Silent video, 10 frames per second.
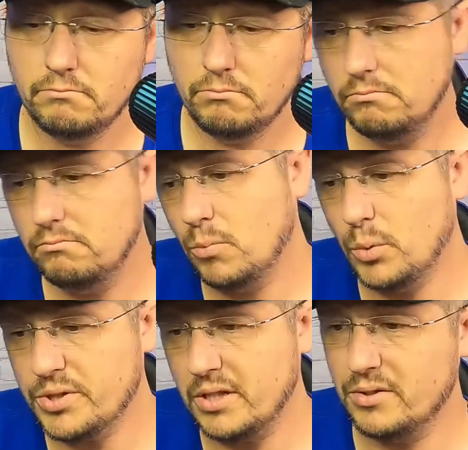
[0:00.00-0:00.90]
We'll see.
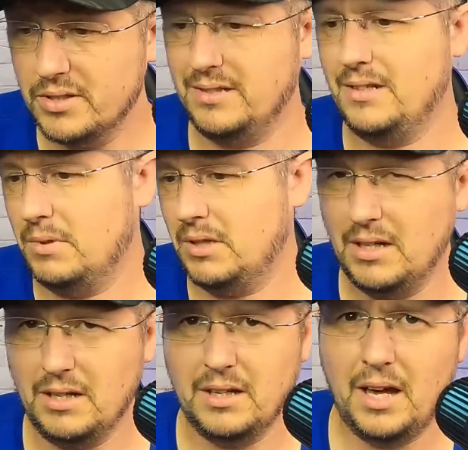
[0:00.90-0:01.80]
The
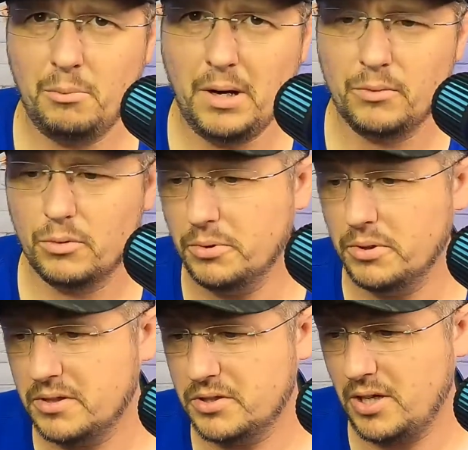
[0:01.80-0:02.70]
L mount rumor
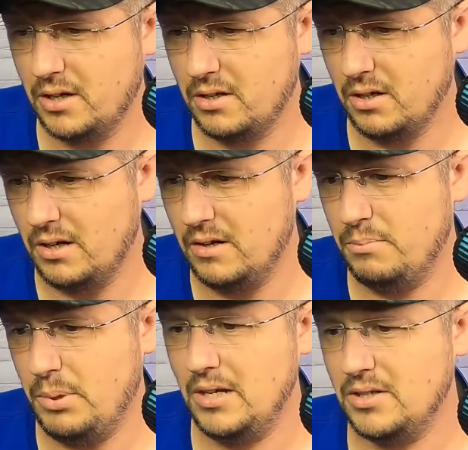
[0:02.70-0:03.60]

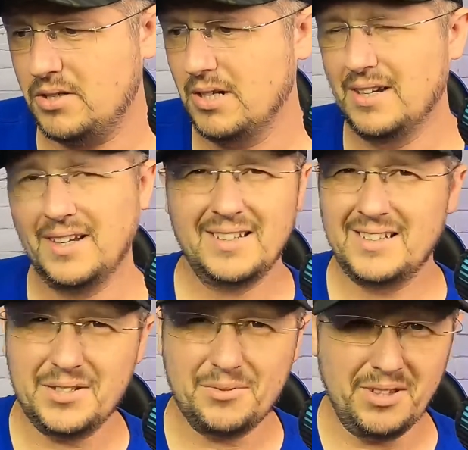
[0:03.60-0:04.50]
page doesn't
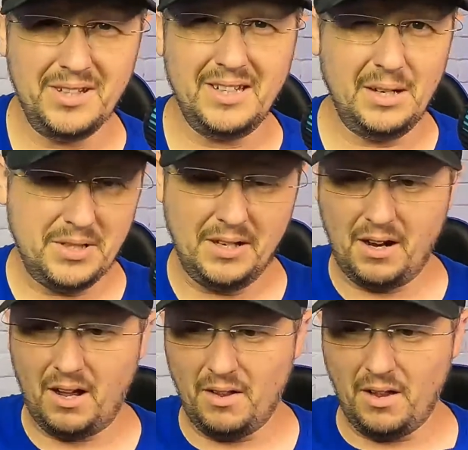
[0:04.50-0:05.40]
really get updated
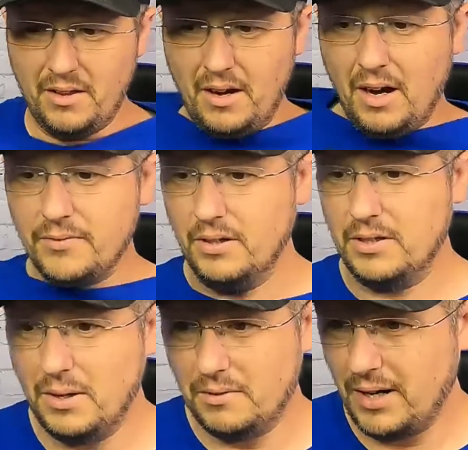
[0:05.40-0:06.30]
all that often. As a matter
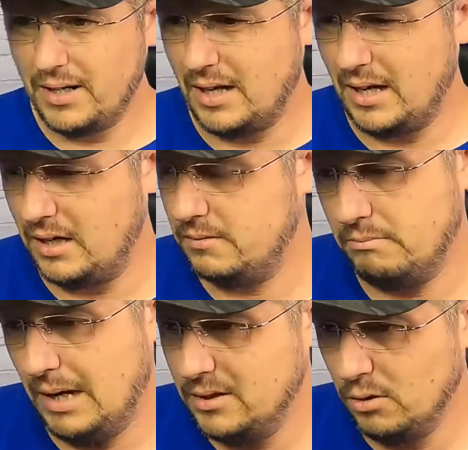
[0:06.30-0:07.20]
of fact, I
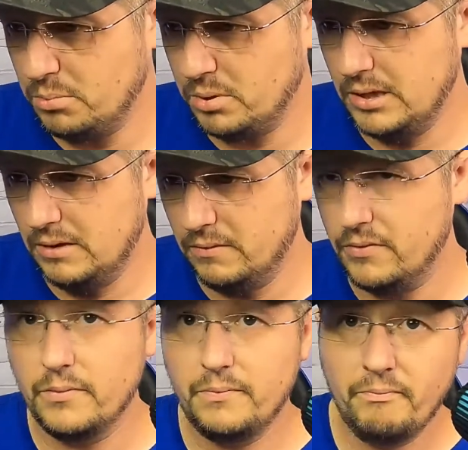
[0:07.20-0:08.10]
don't believe
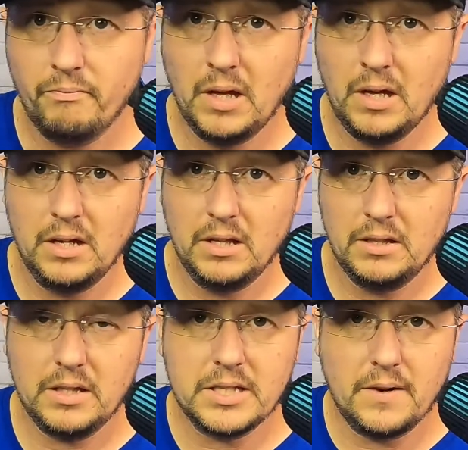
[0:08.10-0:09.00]
the
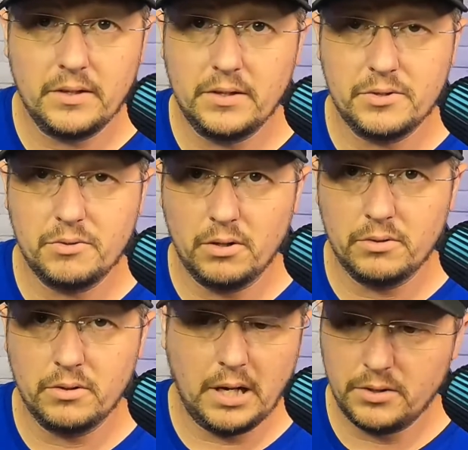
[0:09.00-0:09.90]
70-200
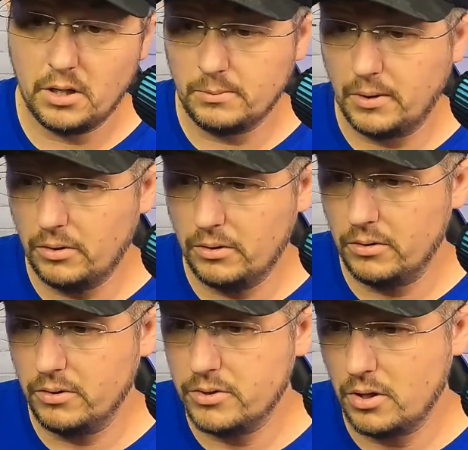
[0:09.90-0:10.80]
that I talked about earlier in the
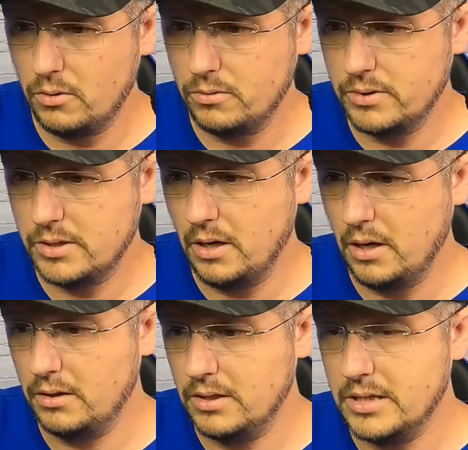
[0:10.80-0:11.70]
show tonight,
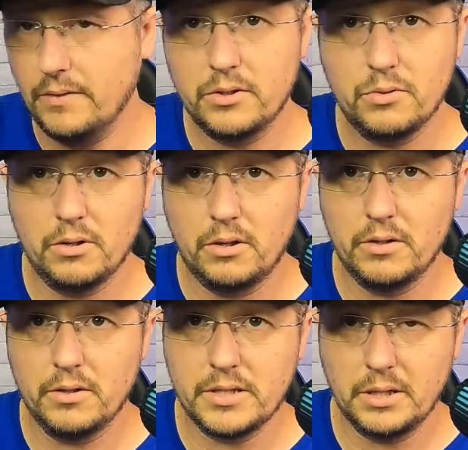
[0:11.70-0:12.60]
the 70-200
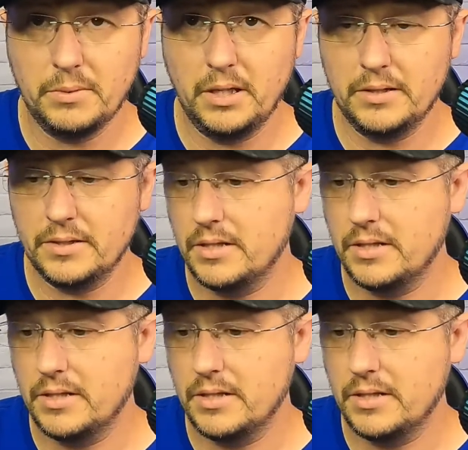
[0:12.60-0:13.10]
Sigma lens,